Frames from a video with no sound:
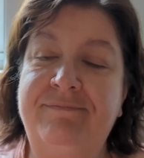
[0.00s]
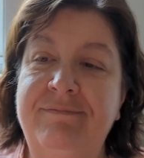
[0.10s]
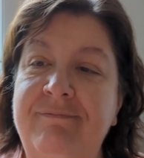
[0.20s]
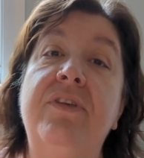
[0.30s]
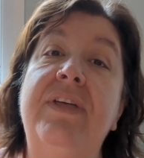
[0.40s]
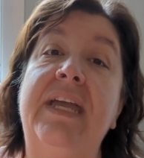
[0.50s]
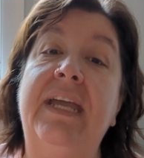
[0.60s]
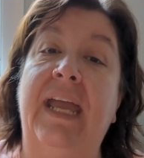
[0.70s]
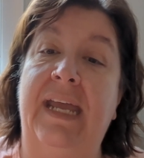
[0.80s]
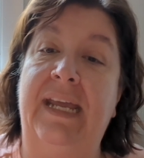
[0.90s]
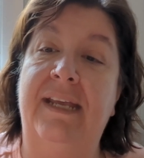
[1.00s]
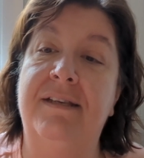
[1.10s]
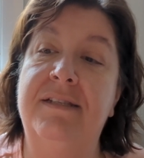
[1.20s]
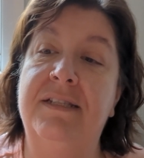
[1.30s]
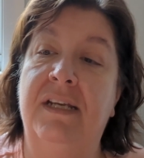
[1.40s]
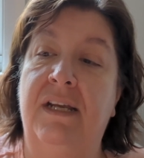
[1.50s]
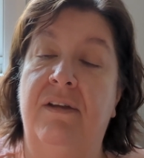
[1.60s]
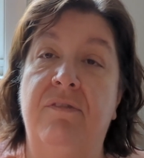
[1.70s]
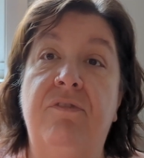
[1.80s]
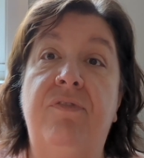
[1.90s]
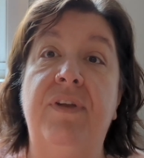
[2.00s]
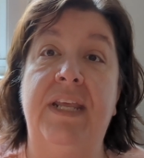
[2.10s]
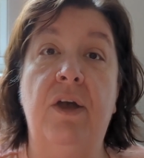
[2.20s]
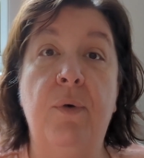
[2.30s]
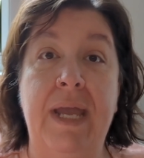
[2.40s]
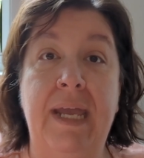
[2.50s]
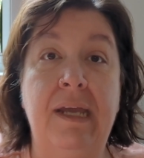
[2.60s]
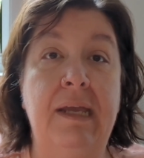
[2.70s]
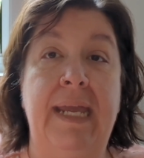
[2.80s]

The other thing is videoing